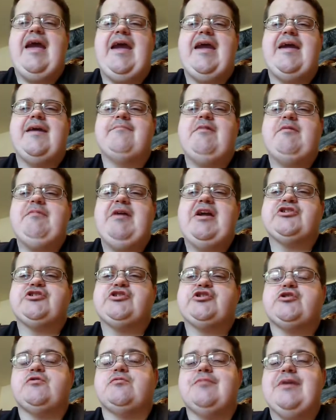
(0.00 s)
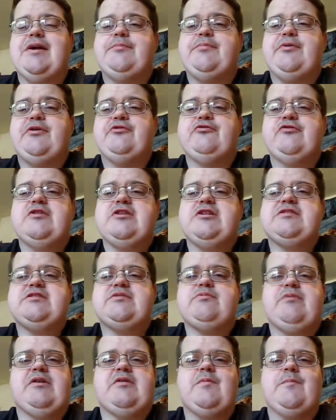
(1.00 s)
Hey my magical rainbow
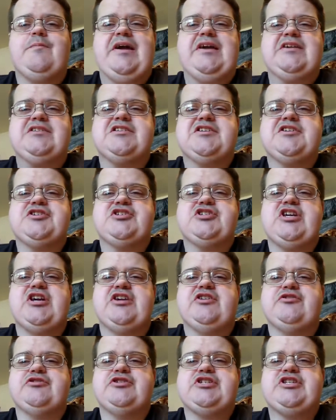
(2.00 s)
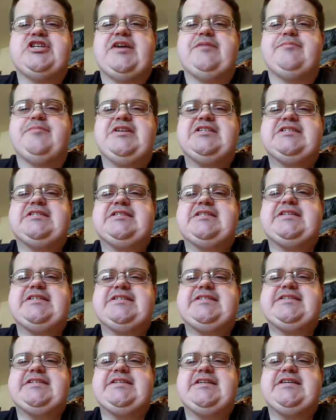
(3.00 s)
friends, welcome back to the channel, Jamie's
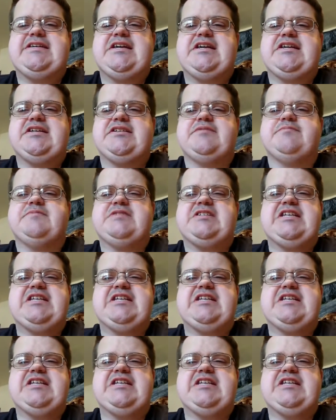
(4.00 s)
Dizney Kingdom.